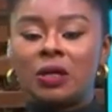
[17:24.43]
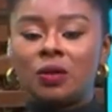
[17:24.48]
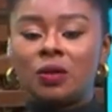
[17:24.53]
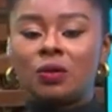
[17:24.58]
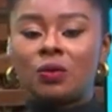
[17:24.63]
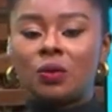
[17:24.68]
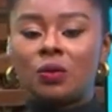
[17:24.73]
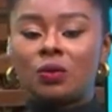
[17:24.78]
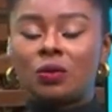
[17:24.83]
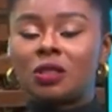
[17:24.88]

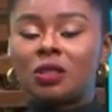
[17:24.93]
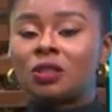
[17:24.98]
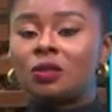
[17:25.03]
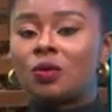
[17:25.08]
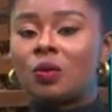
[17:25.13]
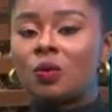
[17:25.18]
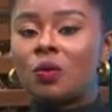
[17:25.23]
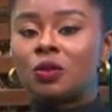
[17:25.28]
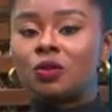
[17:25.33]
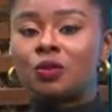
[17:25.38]
doesn't
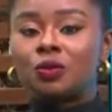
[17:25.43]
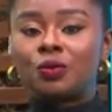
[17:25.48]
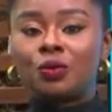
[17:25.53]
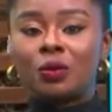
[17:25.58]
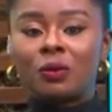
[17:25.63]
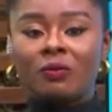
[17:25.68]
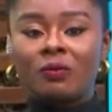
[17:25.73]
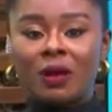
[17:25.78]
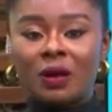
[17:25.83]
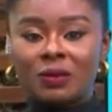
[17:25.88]
know what to
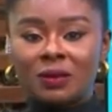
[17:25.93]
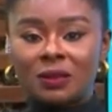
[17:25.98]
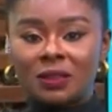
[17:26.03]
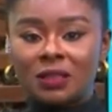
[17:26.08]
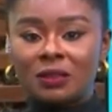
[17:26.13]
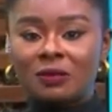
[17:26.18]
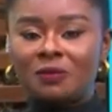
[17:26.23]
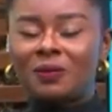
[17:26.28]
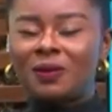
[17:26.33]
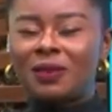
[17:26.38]
do about it,